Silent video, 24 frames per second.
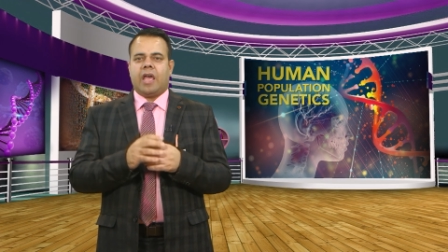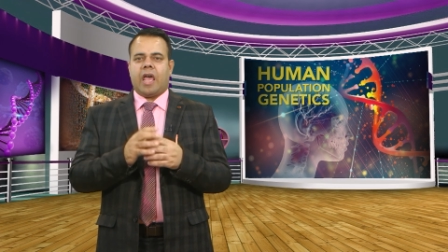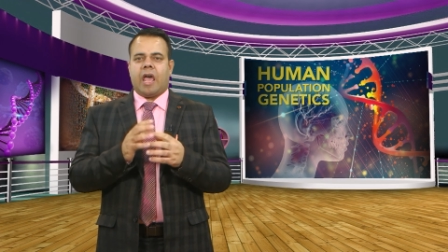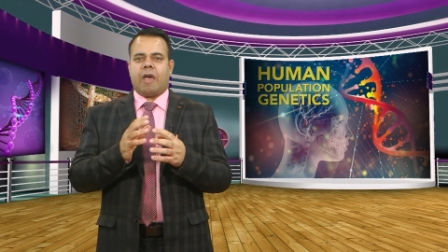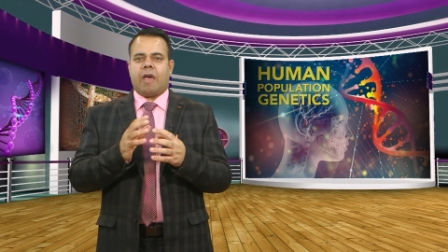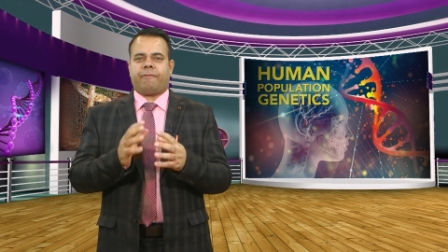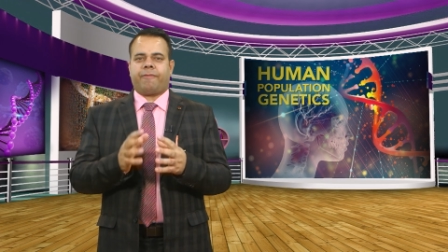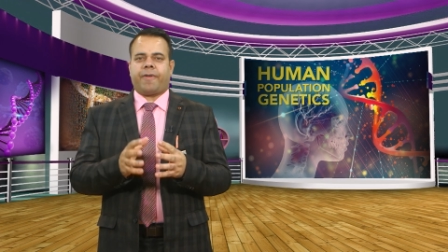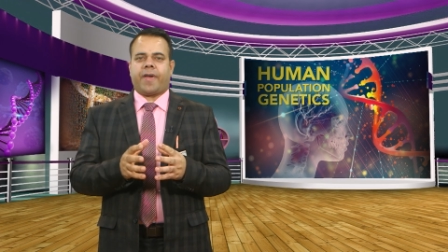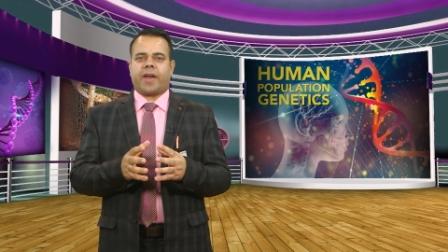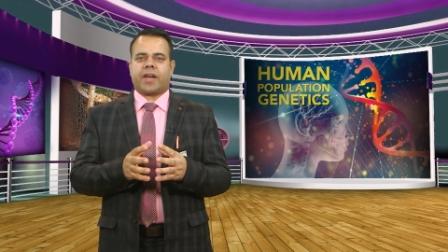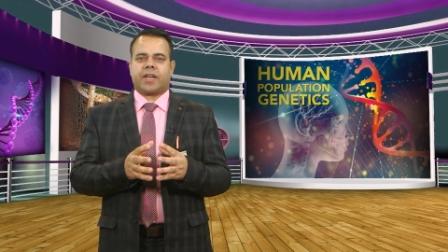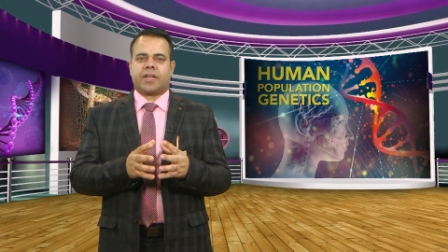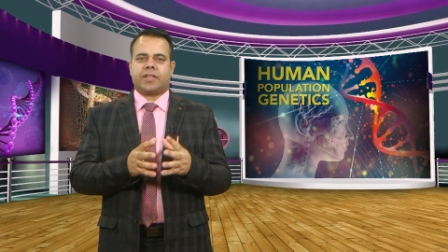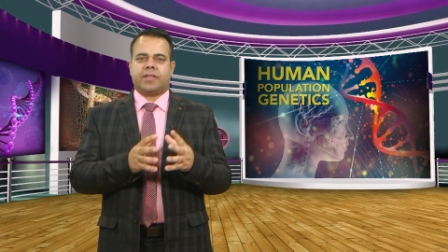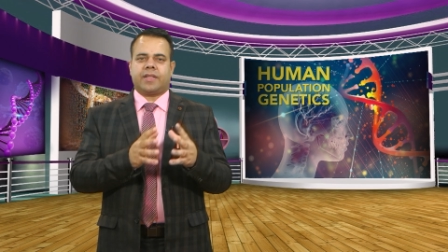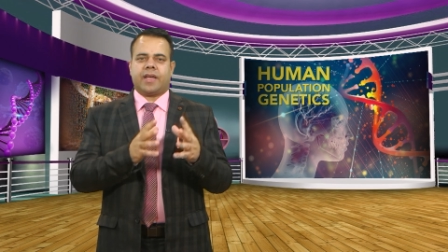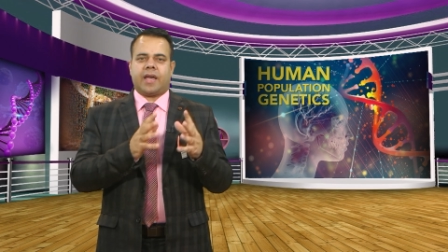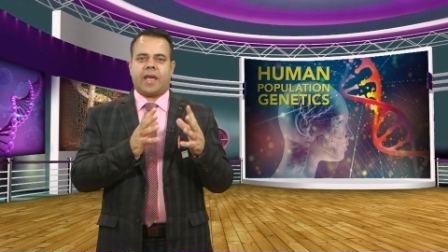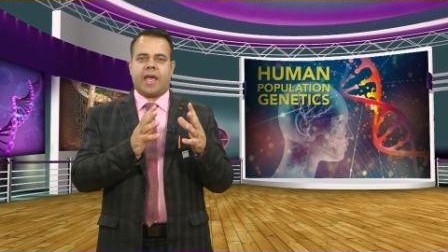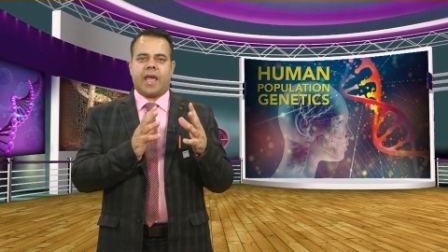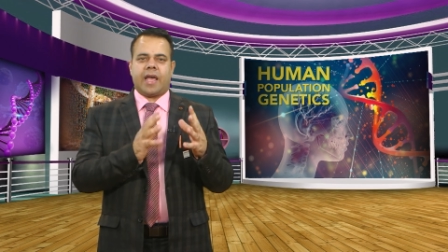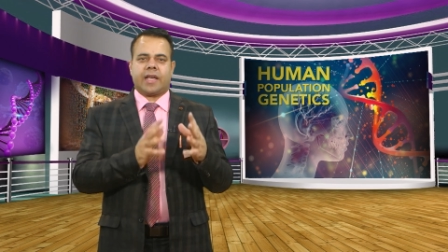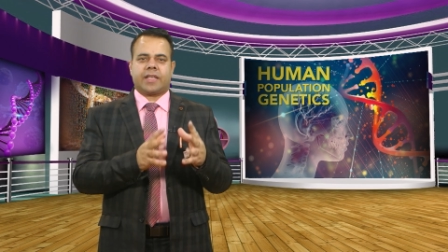affect
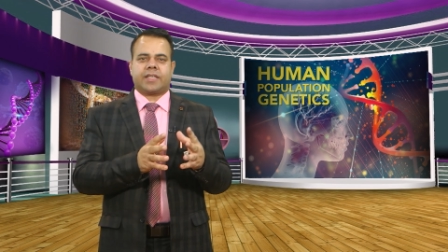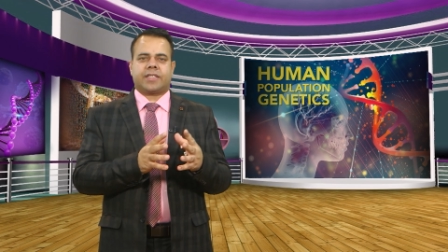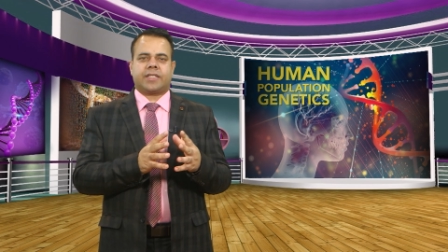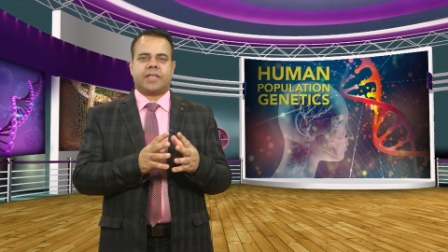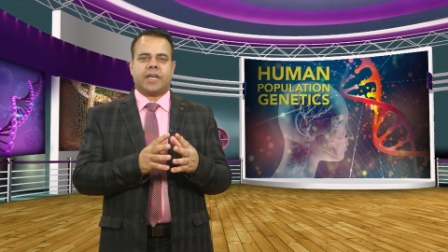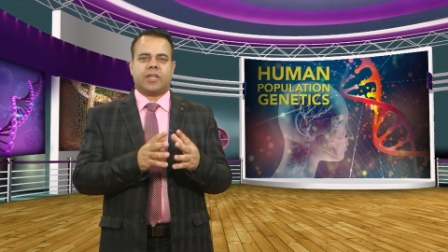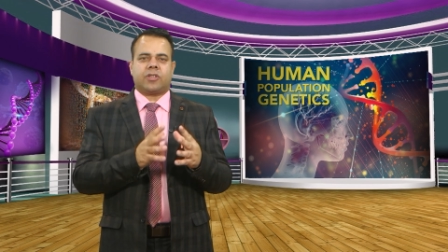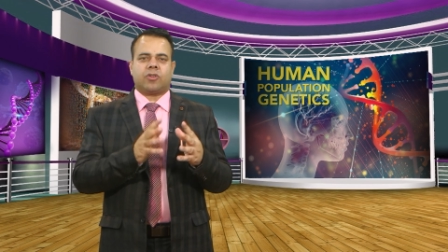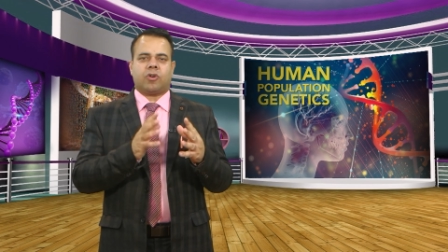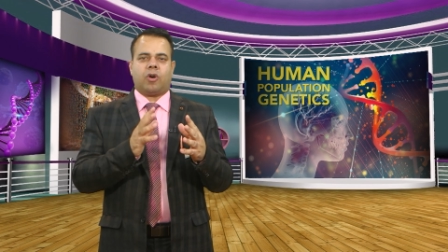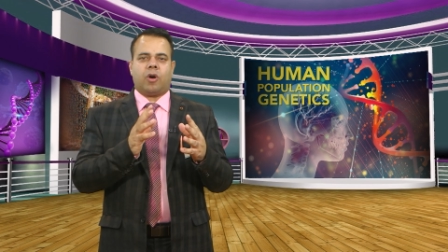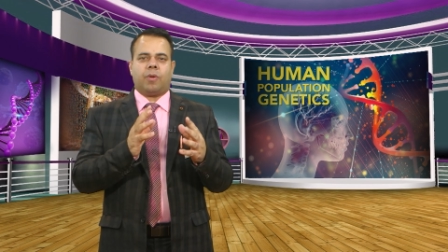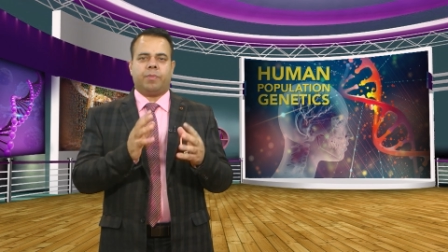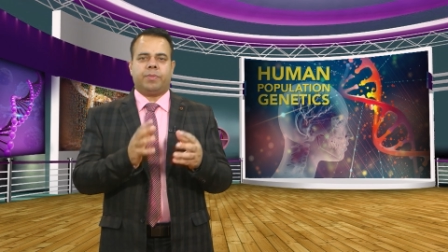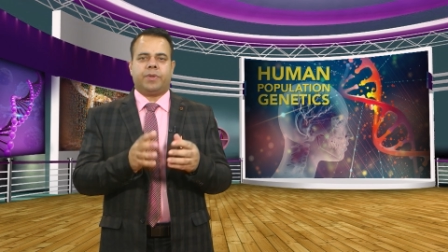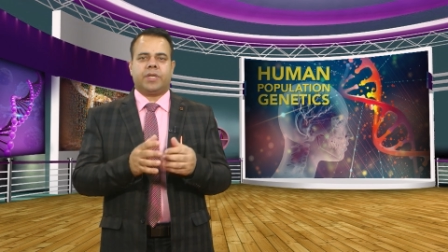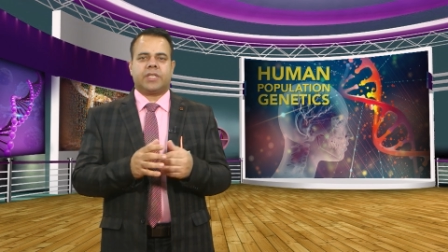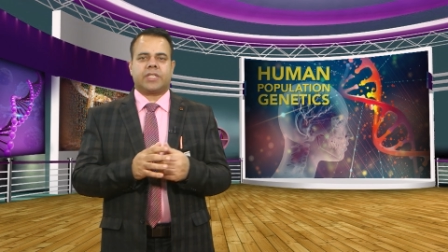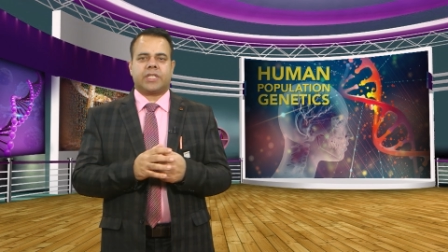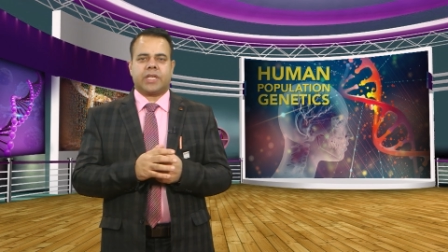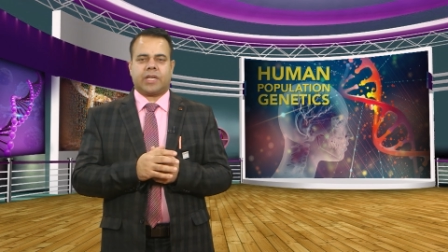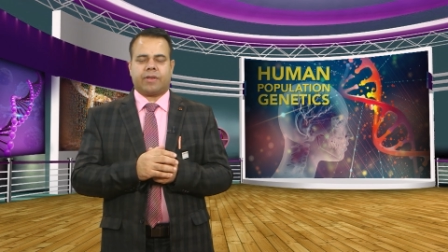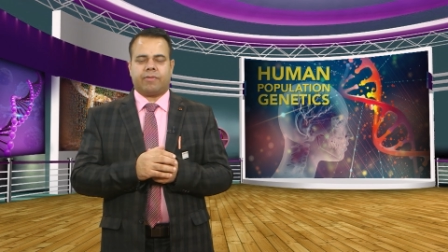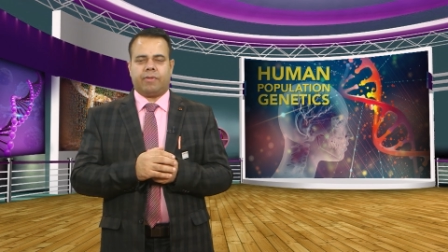the extent of
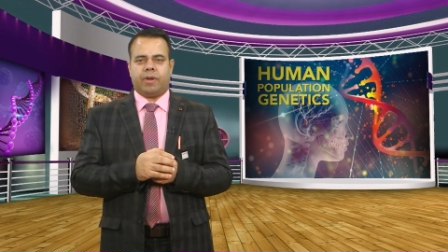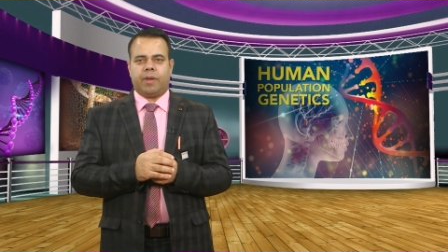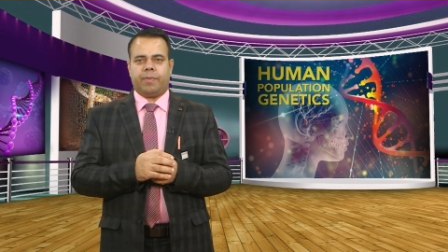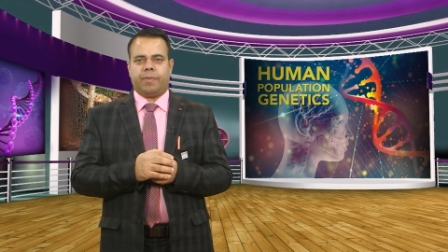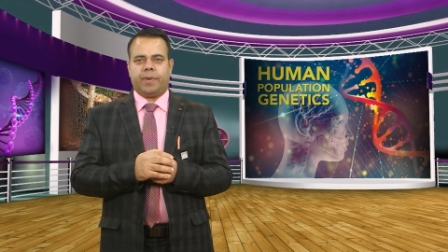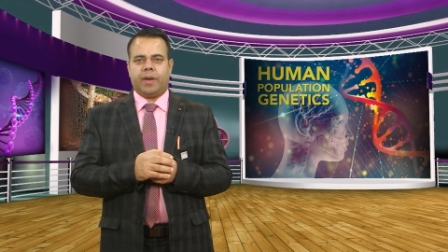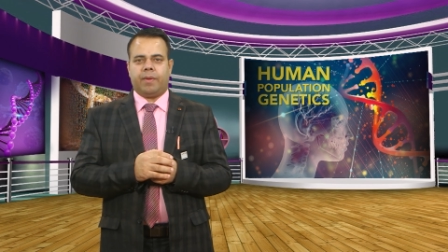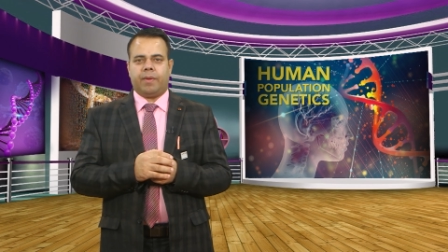disequilibrium.